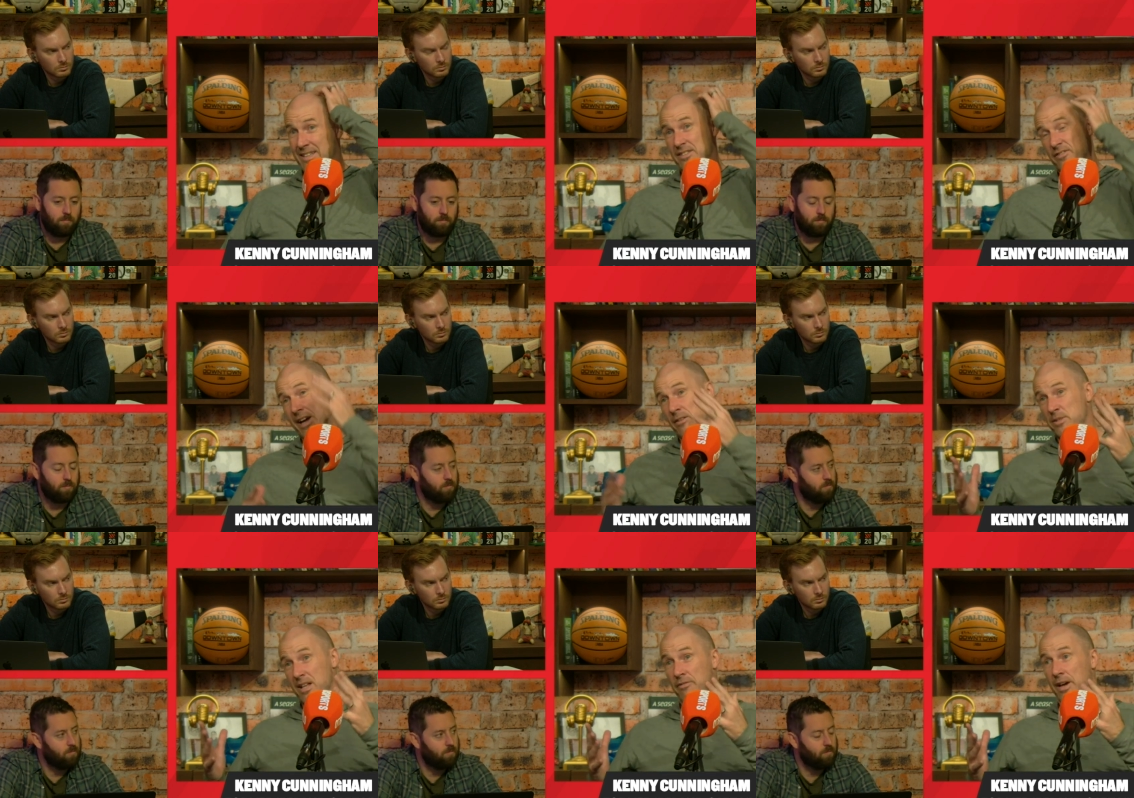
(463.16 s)
Speaker 1: He's found
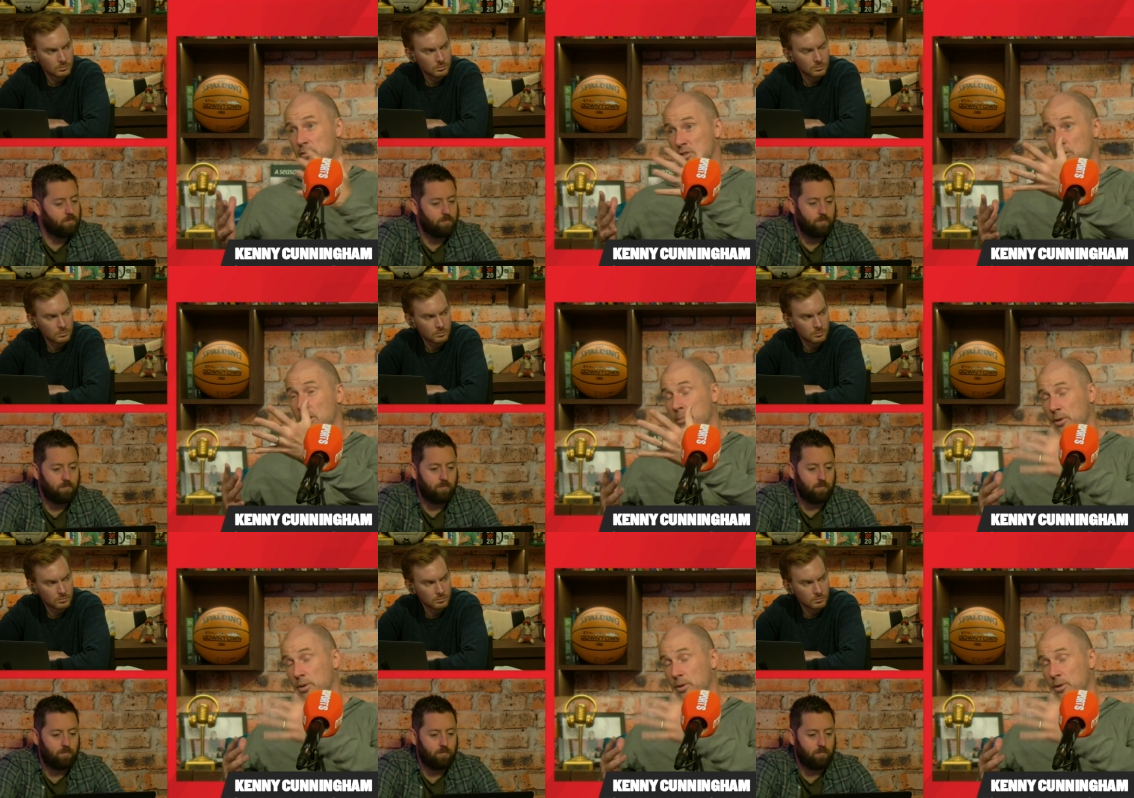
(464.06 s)
himself out of the squad,